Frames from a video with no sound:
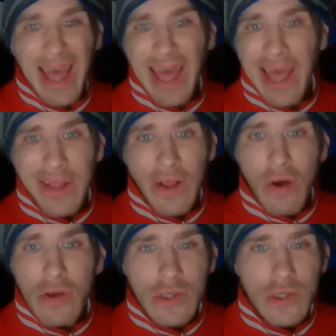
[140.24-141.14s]
And
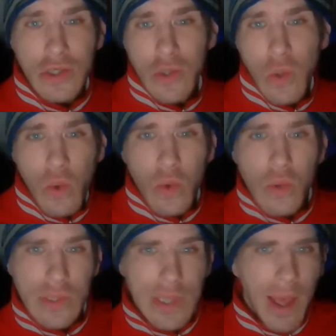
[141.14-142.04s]
Oscar
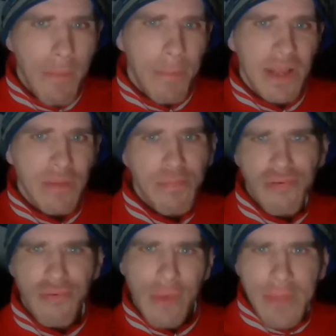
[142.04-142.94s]
scores. A bit of
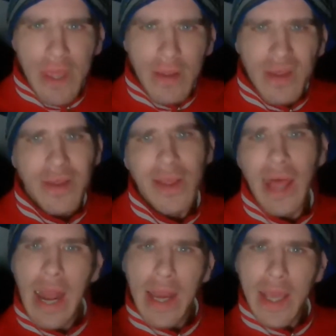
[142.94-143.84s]
Premier
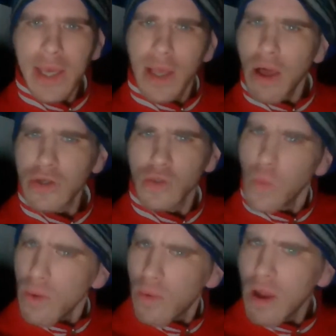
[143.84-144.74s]
League class,
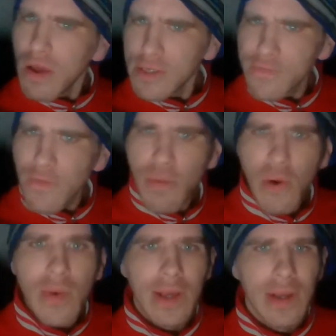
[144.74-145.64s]
world class
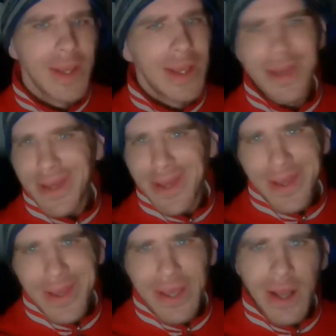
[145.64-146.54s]
football.
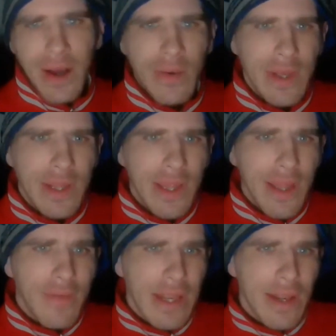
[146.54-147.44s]
You know,
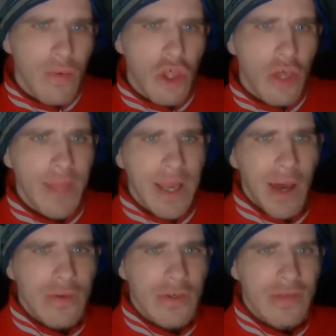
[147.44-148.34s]
lovely little chip that
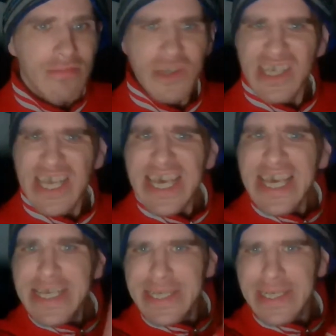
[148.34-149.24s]
goes
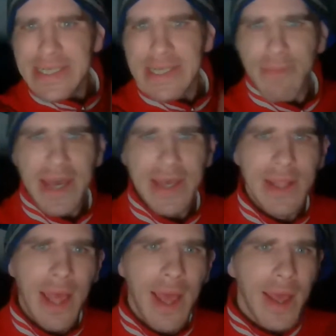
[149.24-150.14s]
easily into the back of
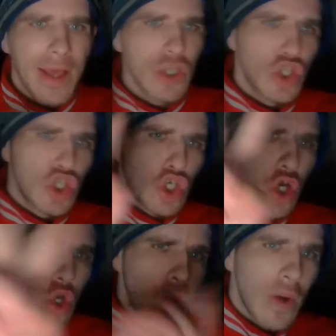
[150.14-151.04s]
net.
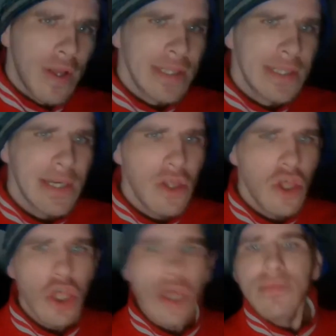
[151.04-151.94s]
2-1 to
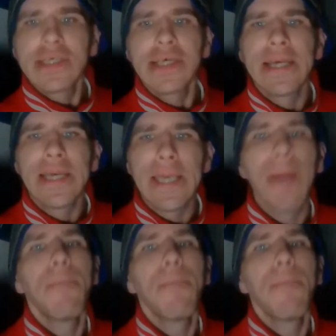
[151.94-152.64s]
Chelsea.